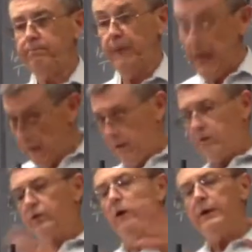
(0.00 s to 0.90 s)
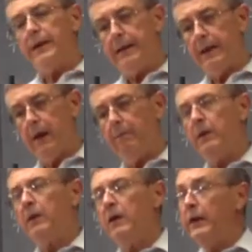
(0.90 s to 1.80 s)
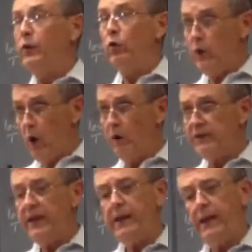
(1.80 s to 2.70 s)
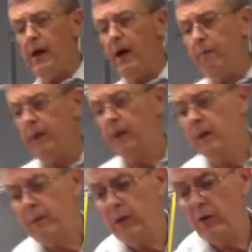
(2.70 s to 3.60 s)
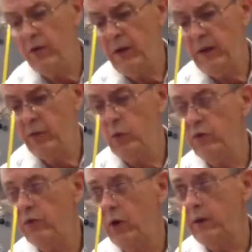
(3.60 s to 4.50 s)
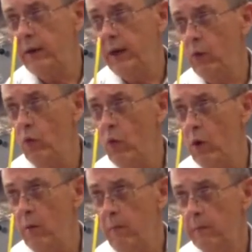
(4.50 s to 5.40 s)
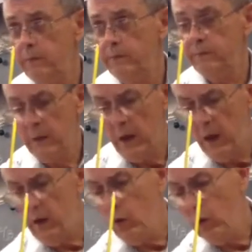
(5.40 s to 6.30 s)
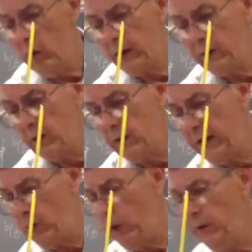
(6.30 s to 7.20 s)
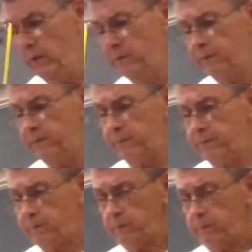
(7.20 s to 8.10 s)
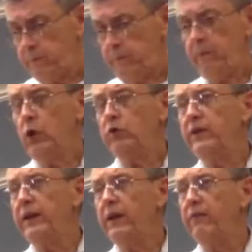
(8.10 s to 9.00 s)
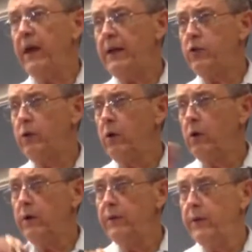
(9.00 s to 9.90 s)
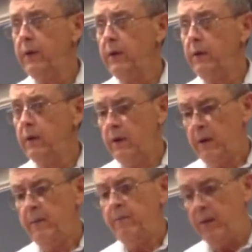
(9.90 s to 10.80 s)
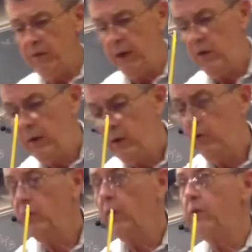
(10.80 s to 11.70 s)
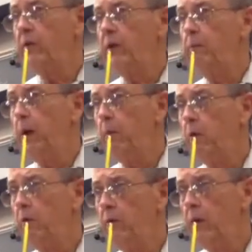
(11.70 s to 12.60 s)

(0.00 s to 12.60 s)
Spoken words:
And it'll start to heat up. And you'll know it's heating up because this will start to get warm. You will look at the liquid. You'll see convection currents in it. Eventually you'll start to see bubbles.